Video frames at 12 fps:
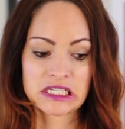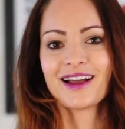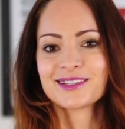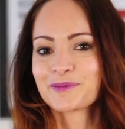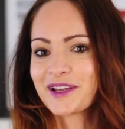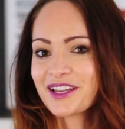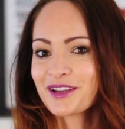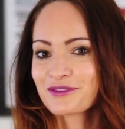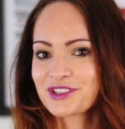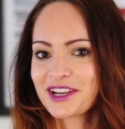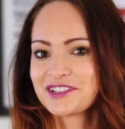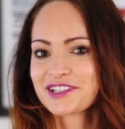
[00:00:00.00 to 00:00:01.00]
And speaking
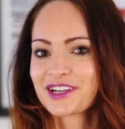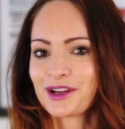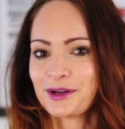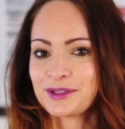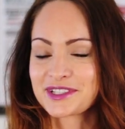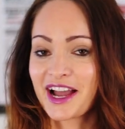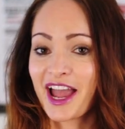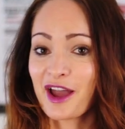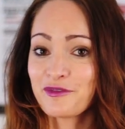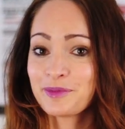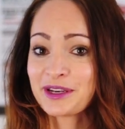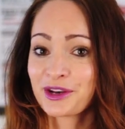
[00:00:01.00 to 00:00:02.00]
of changing clothes, I
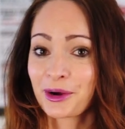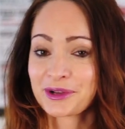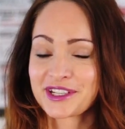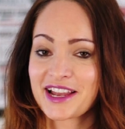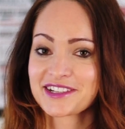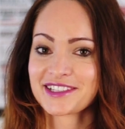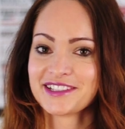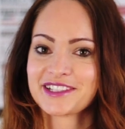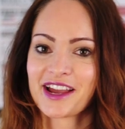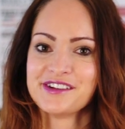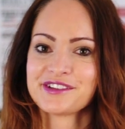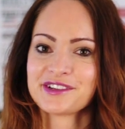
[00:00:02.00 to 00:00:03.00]
have been known to actually
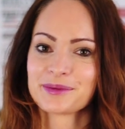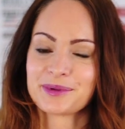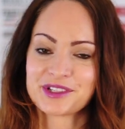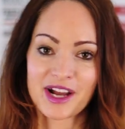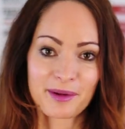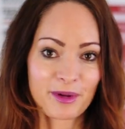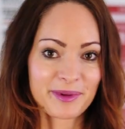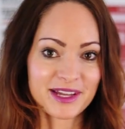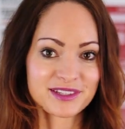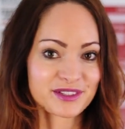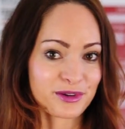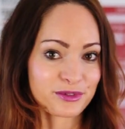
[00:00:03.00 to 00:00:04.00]
change into pyjama
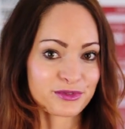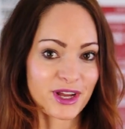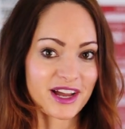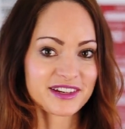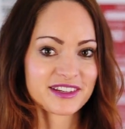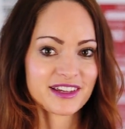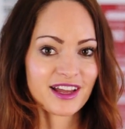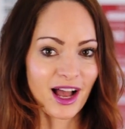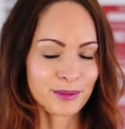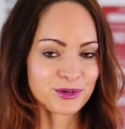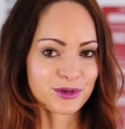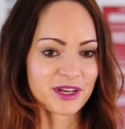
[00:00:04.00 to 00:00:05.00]
pants on a flight.
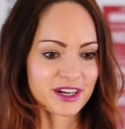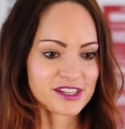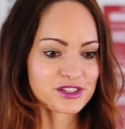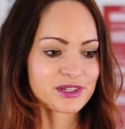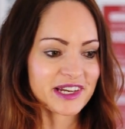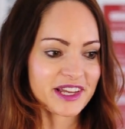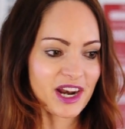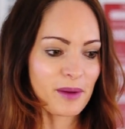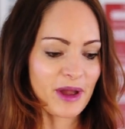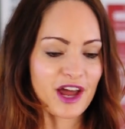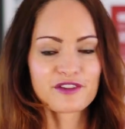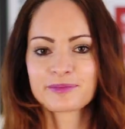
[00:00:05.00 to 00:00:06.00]
I'm talking literally get
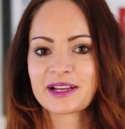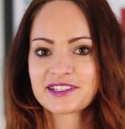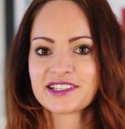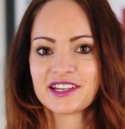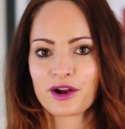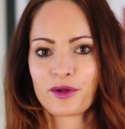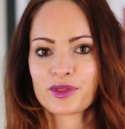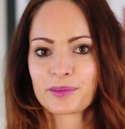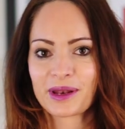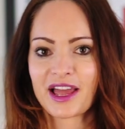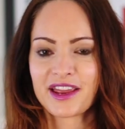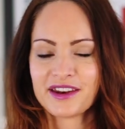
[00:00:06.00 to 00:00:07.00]
up out of my seat on the
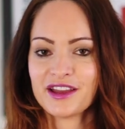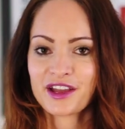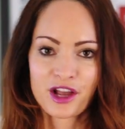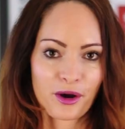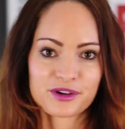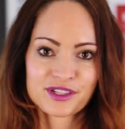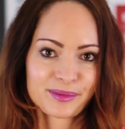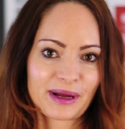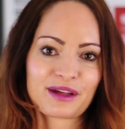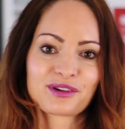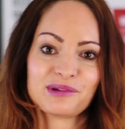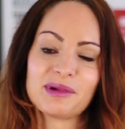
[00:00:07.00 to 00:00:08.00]
plane, go into the
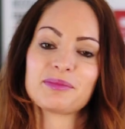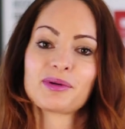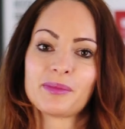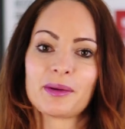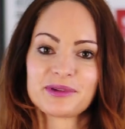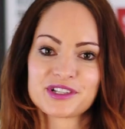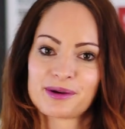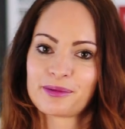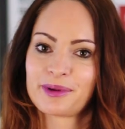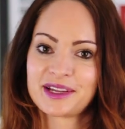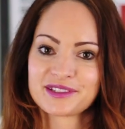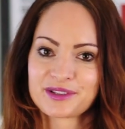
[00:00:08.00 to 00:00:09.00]
bathroom and put my pyjama
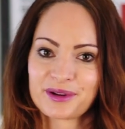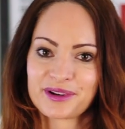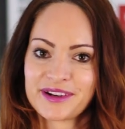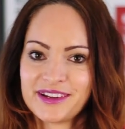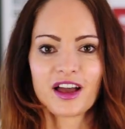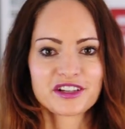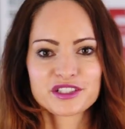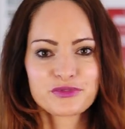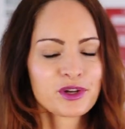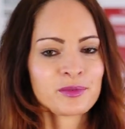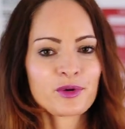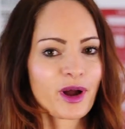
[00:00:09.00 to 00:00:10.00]
pants on. I just
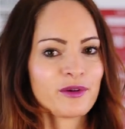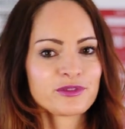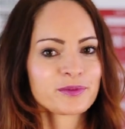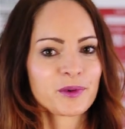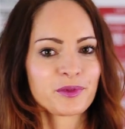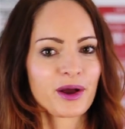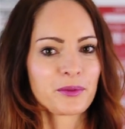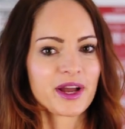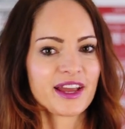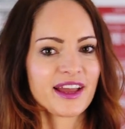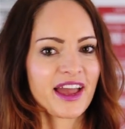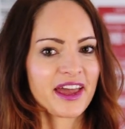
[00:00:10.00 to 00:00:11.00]
feel more comfortable that
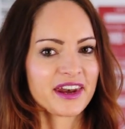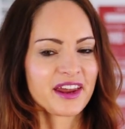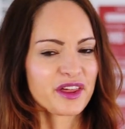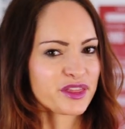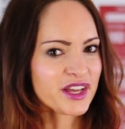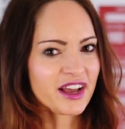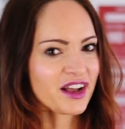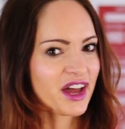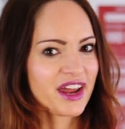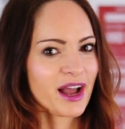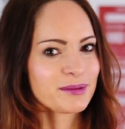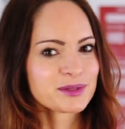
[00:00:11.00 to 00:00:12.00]
way and I think it
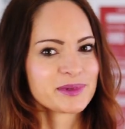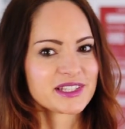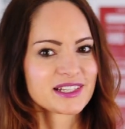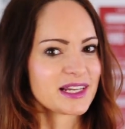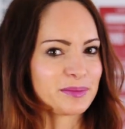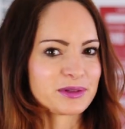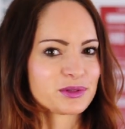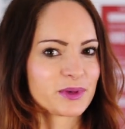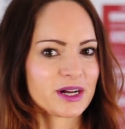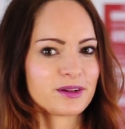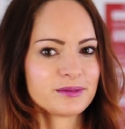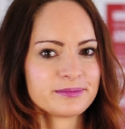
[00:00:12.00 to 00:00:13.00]
kind of helps me sleep as
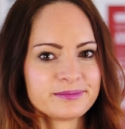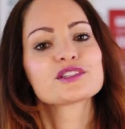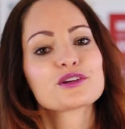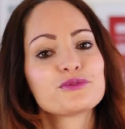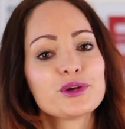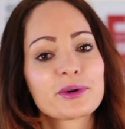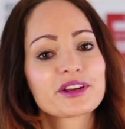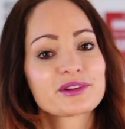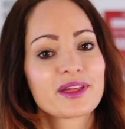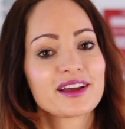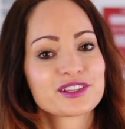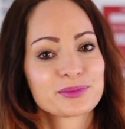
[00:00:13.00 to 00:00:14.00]
well. So if you want to
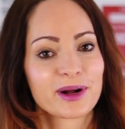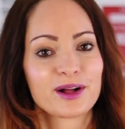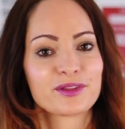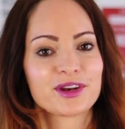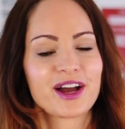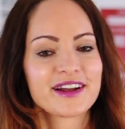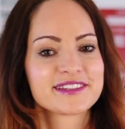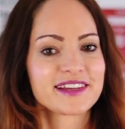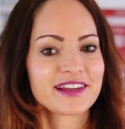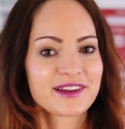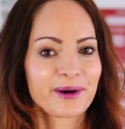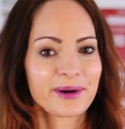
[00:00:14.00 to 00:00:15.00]
do that as well, then I
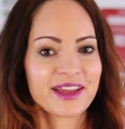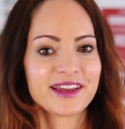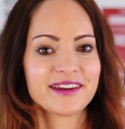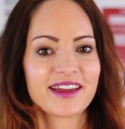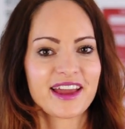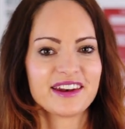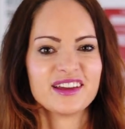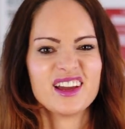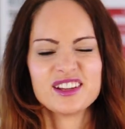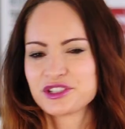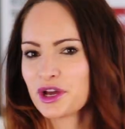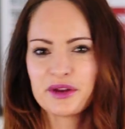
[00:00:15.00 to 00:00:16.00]
say go ahead and
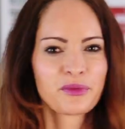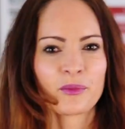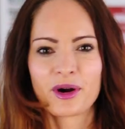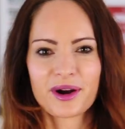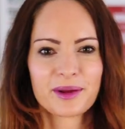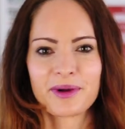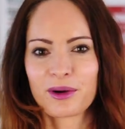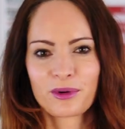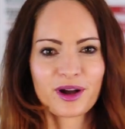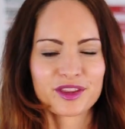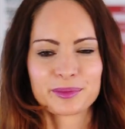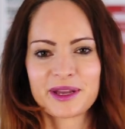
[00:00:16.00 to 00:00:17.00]
don't even worry about
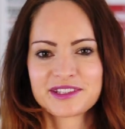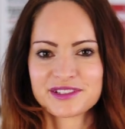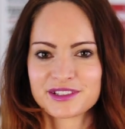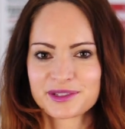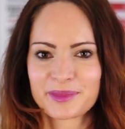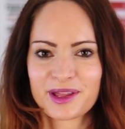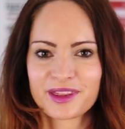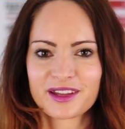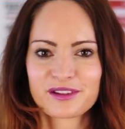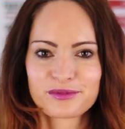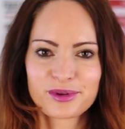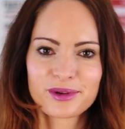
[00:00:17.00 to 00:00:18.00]
what other passengers might
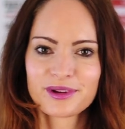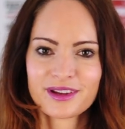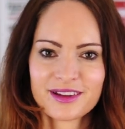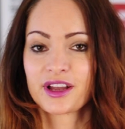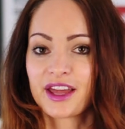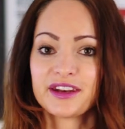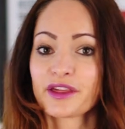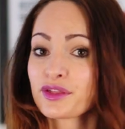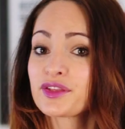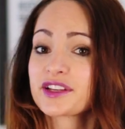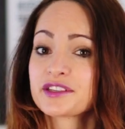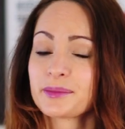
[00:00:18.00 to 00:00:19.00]
think of you.
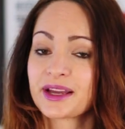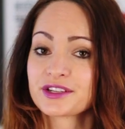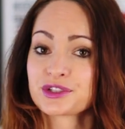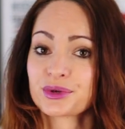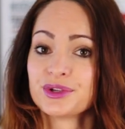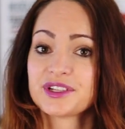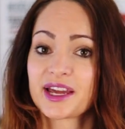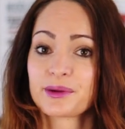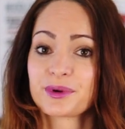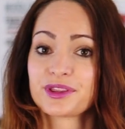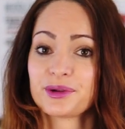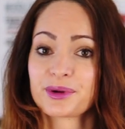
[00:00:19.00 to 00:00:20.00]
Another thing to make sure you
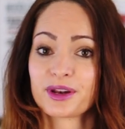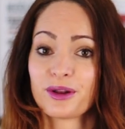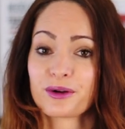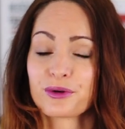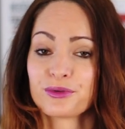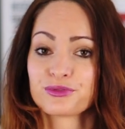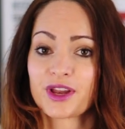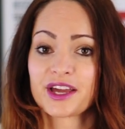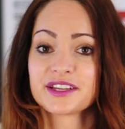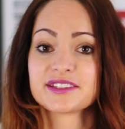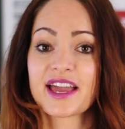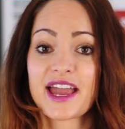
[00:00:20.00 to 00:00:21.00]
take with you on a long-haul
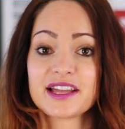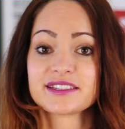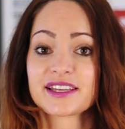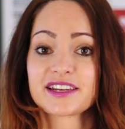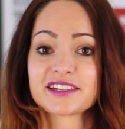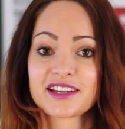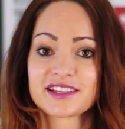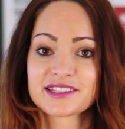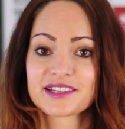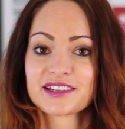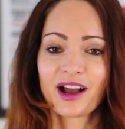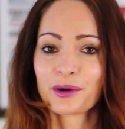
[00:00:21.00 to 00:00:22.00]
flight is hand sanitizer.